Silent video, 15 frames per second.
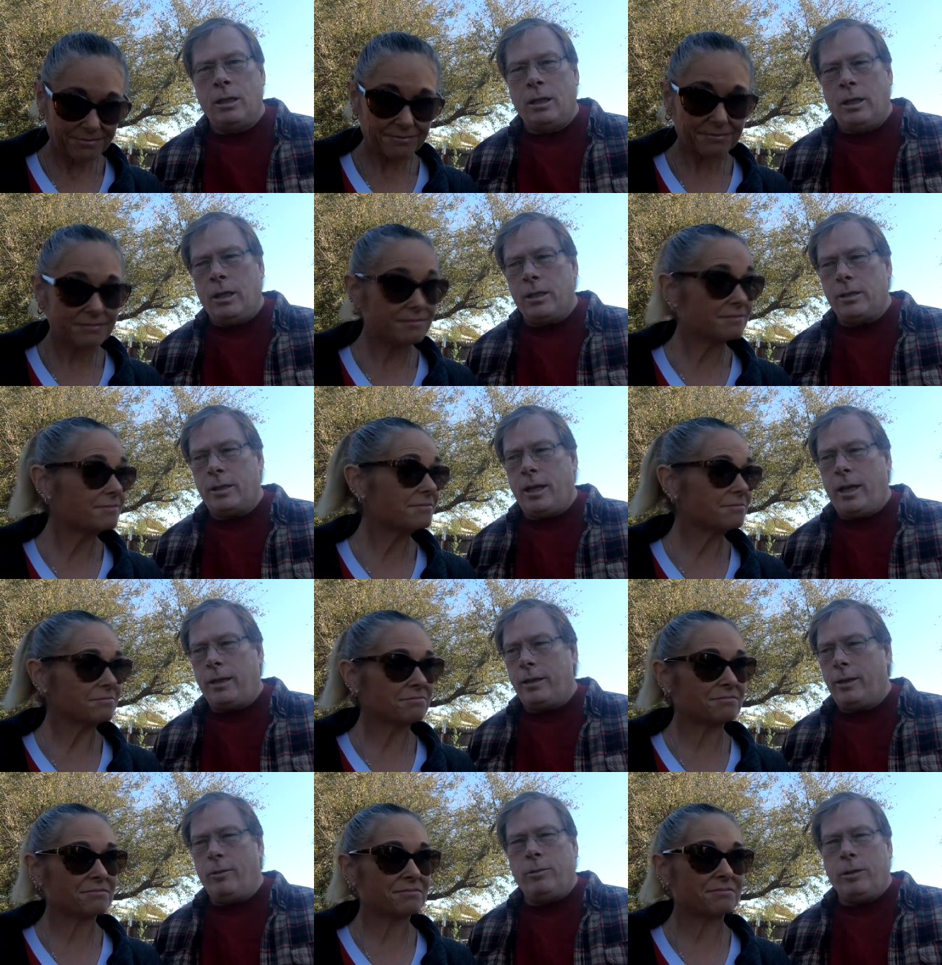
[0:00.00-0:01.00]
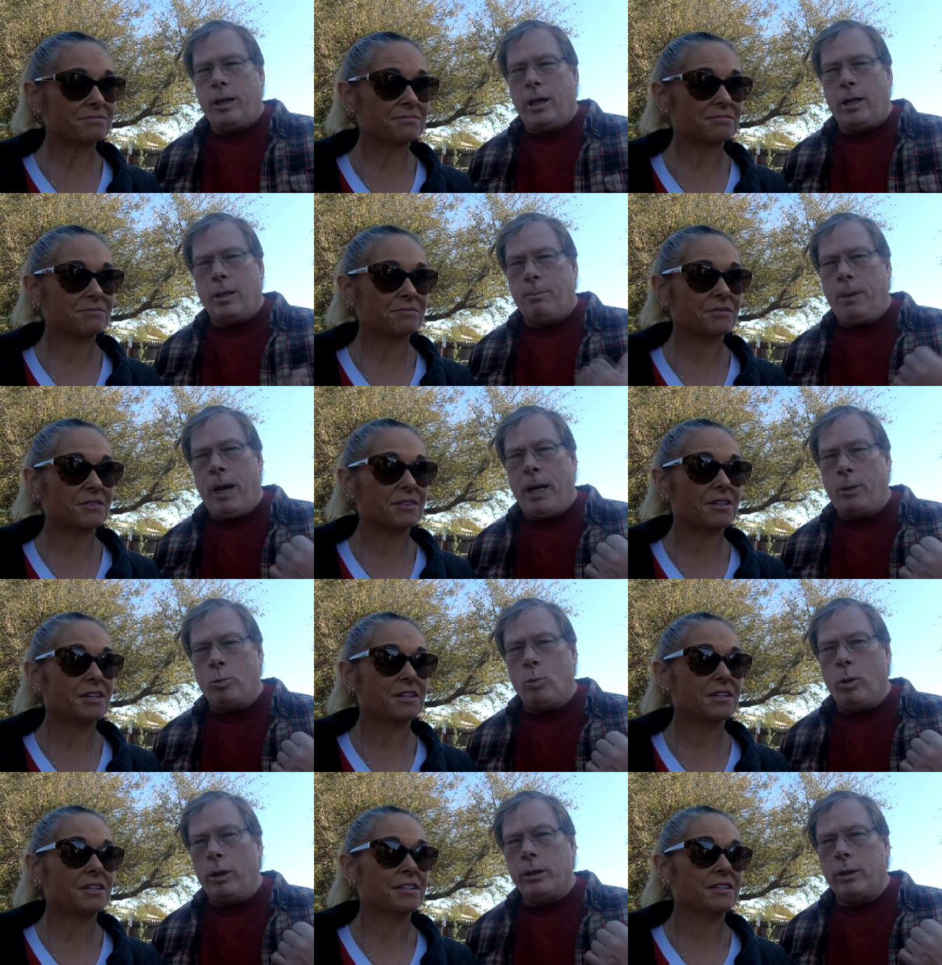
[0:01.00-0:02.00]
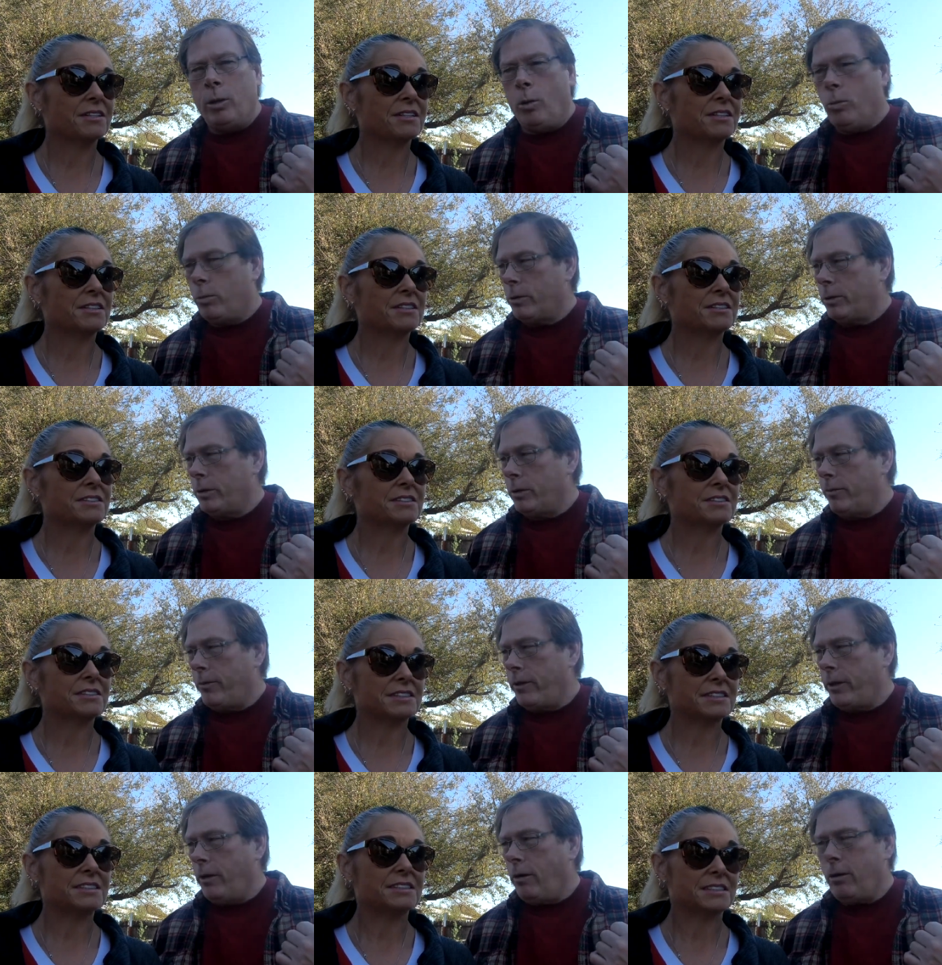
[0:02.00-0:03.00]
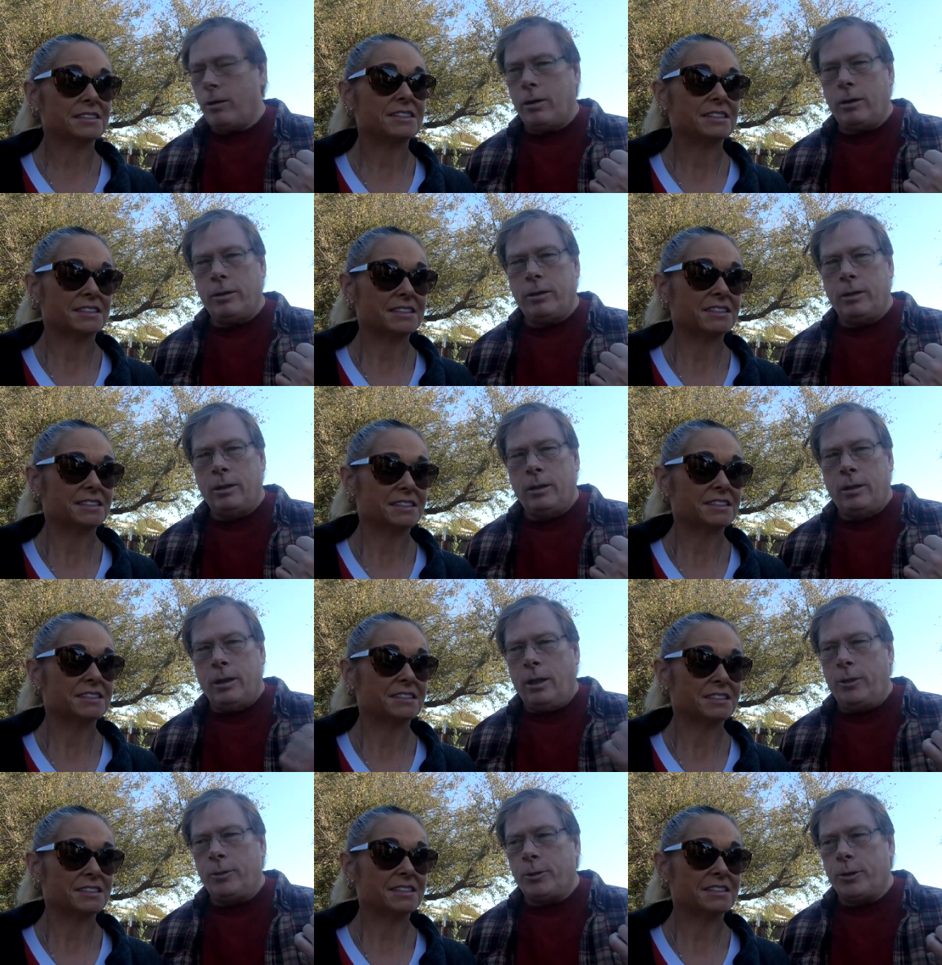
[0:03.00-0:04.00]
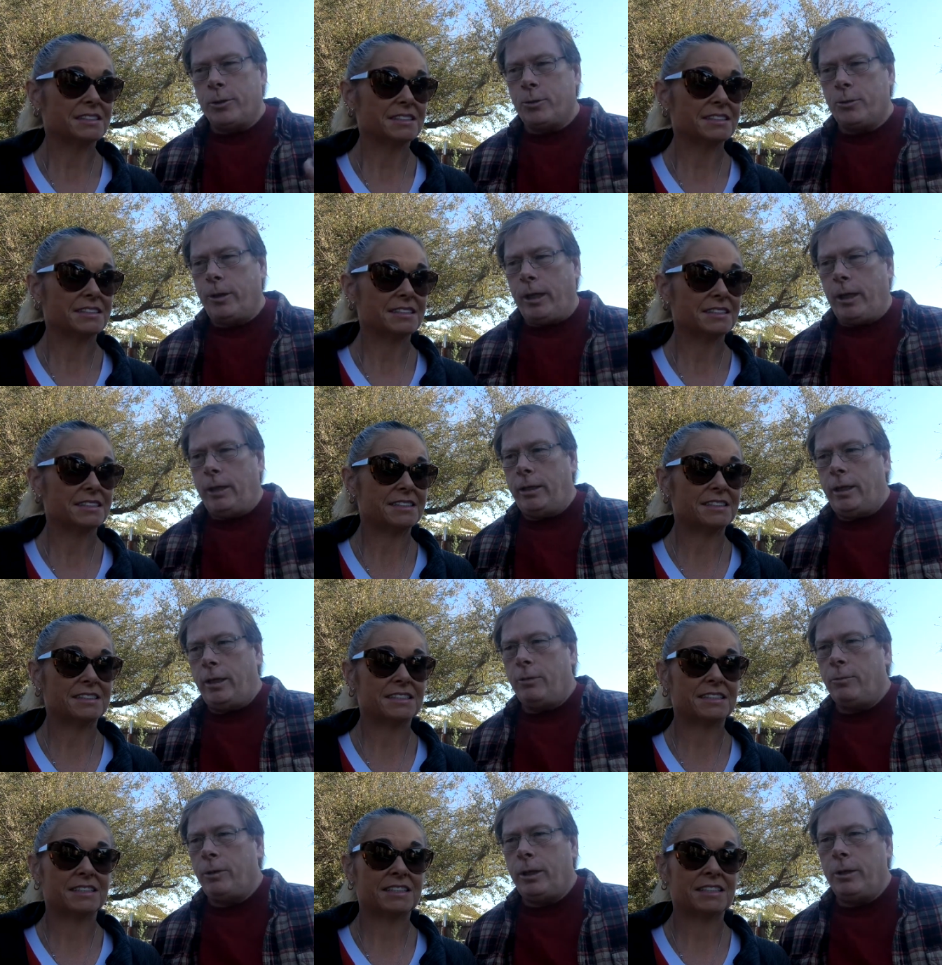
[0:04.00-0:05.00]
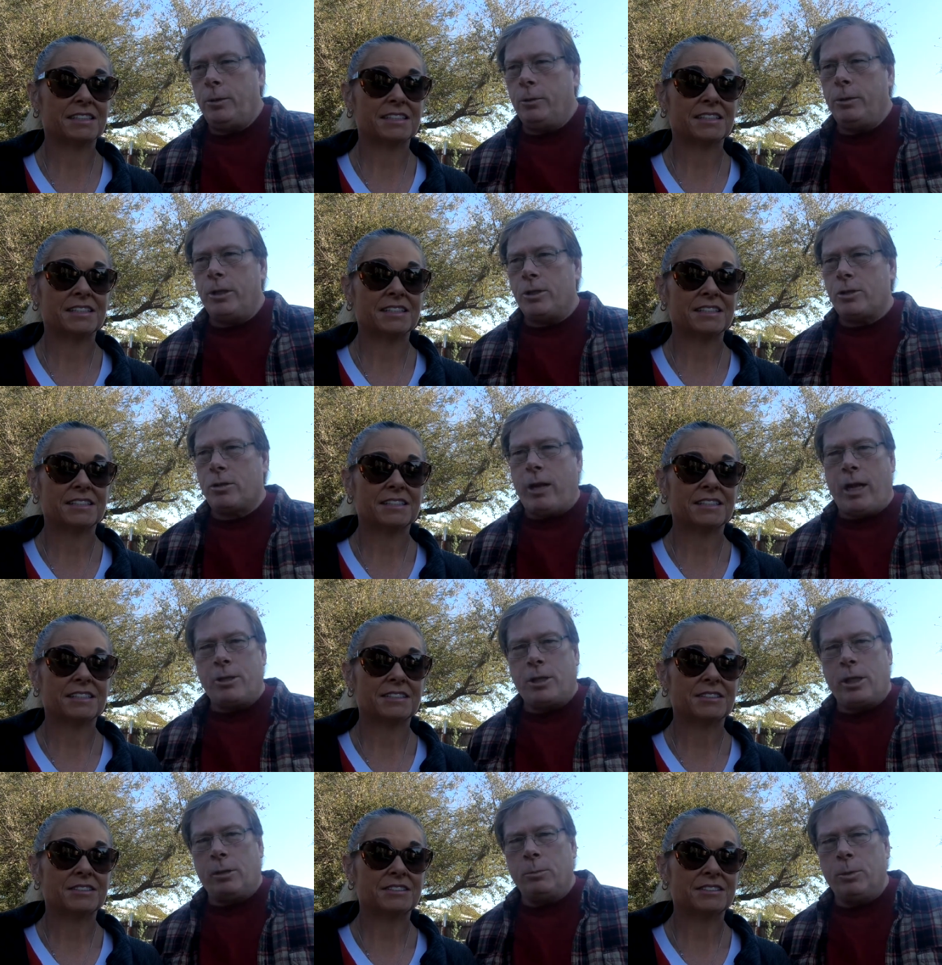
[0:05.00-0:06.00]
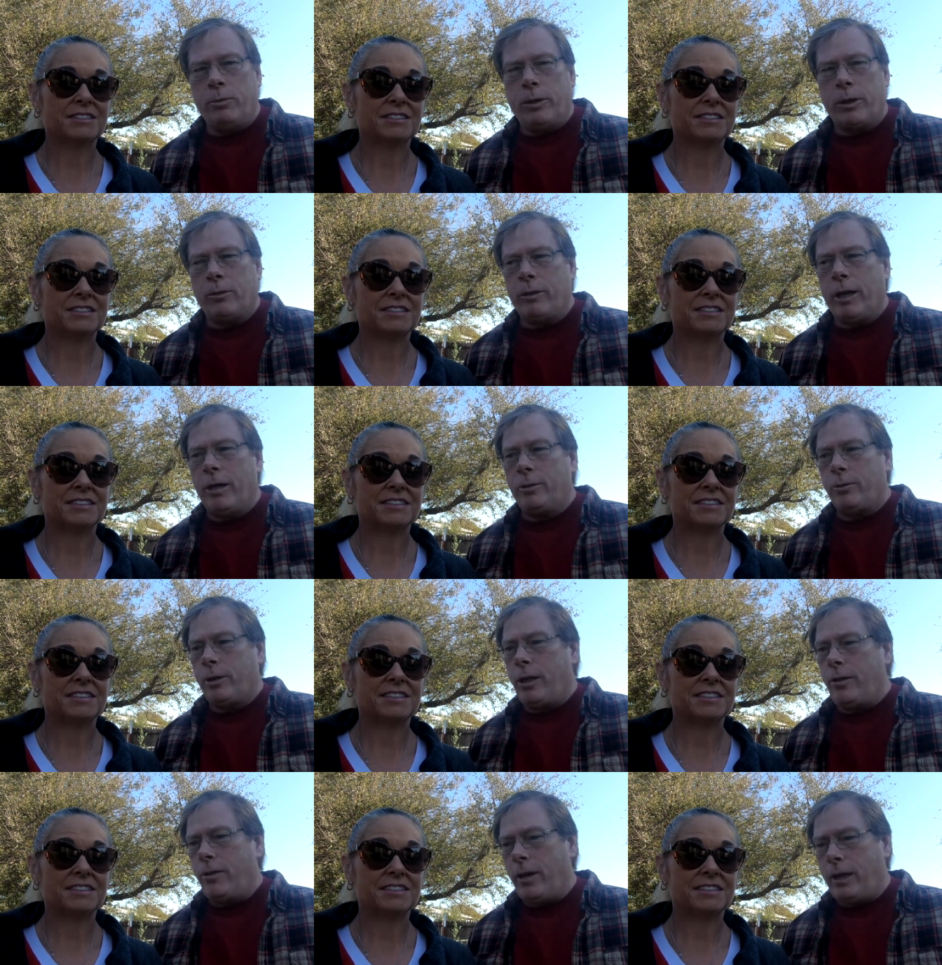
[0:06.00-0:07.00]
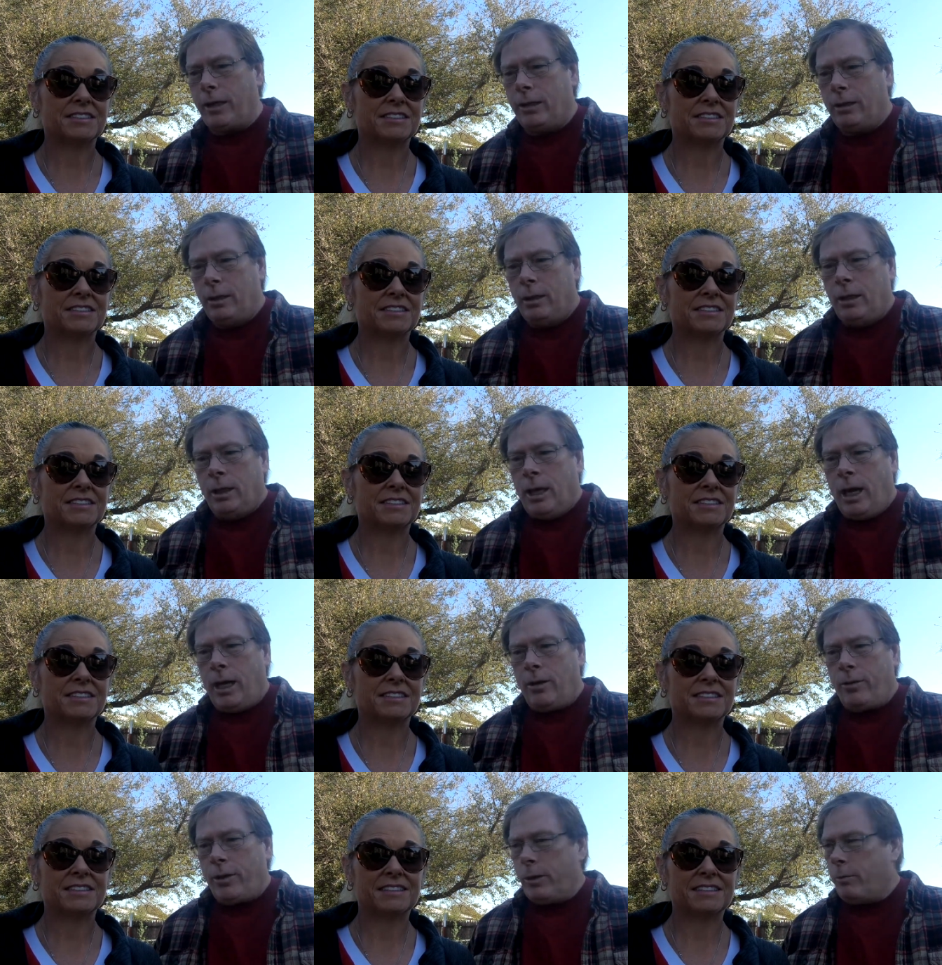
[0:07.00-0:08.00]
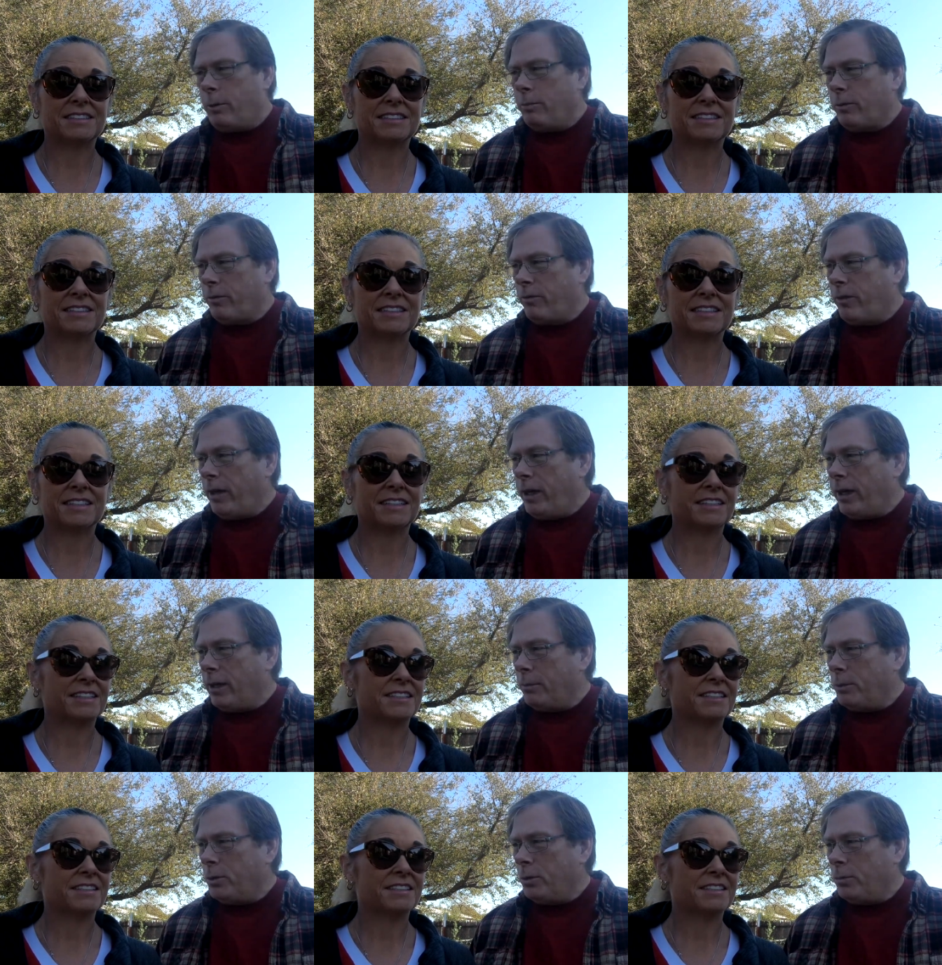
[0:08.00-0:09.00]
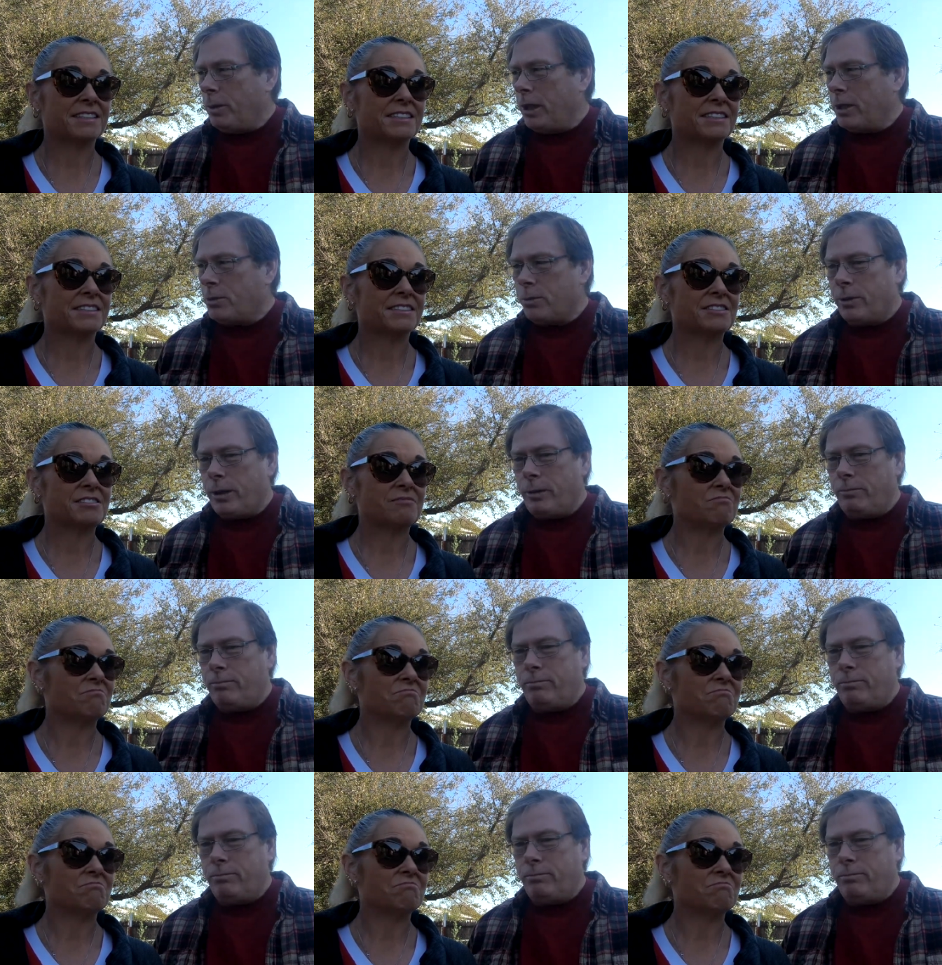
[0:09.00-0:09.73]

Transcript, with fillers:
Speaker 1: is that they only occupied one corner of the yard under a tree and they didn't really do any scratching or moving around or anything and I don't think we were feeding them too much where they